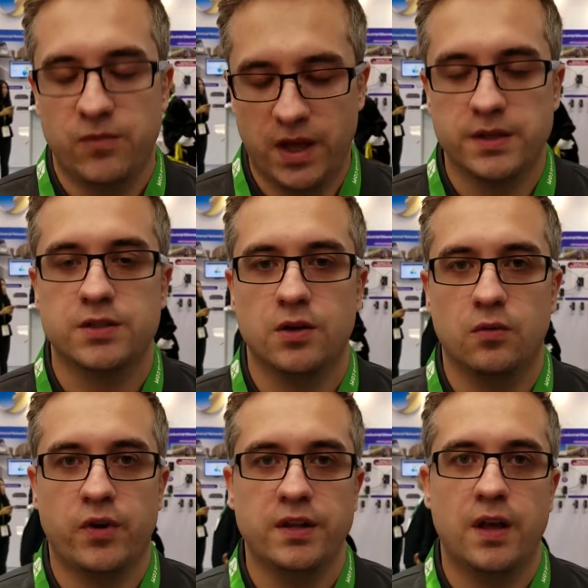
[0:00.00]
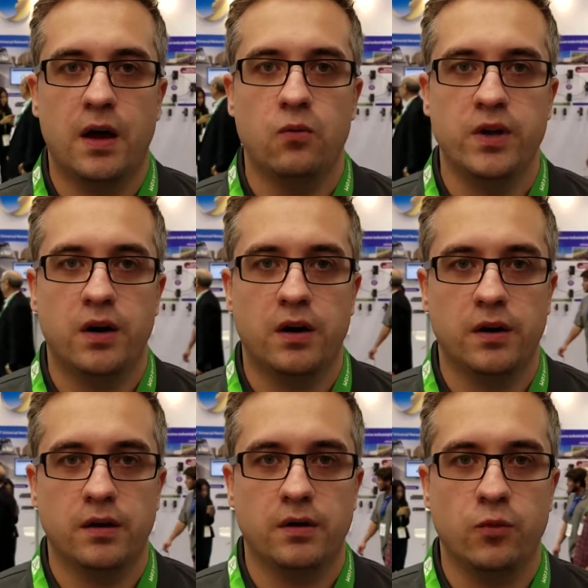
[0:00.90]
Yes, so right now we
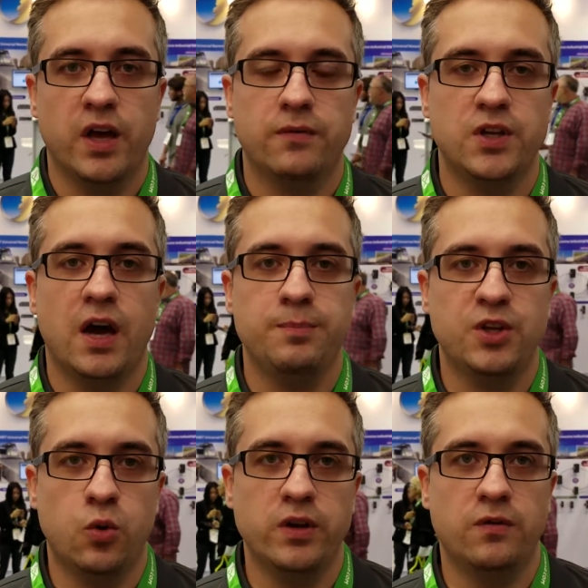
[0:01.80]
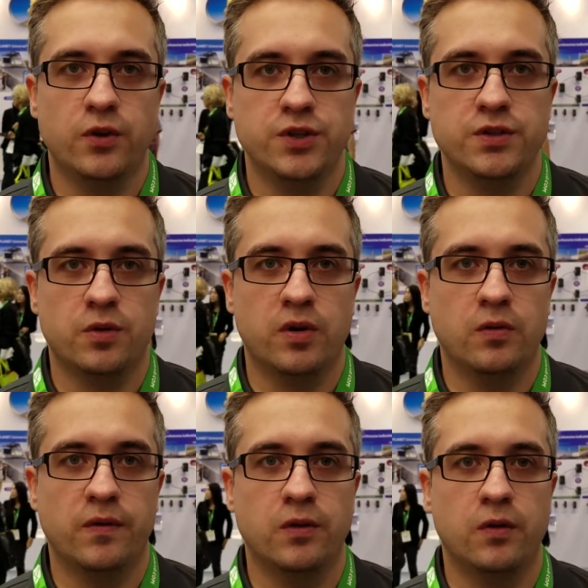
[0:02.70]
have the IP20 version, so
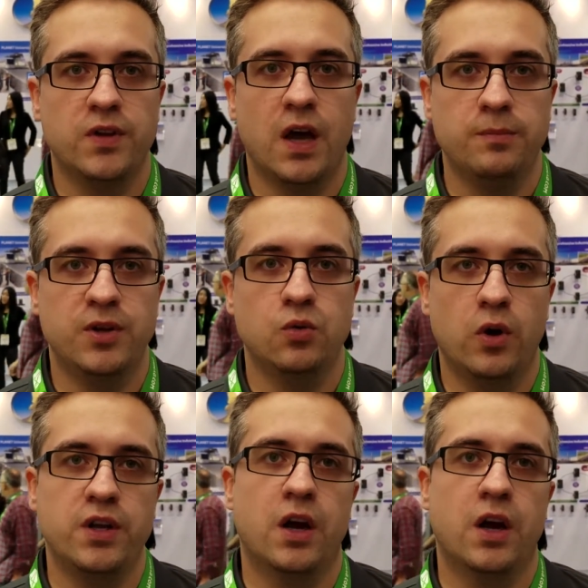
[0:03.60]
equivalent of the IP20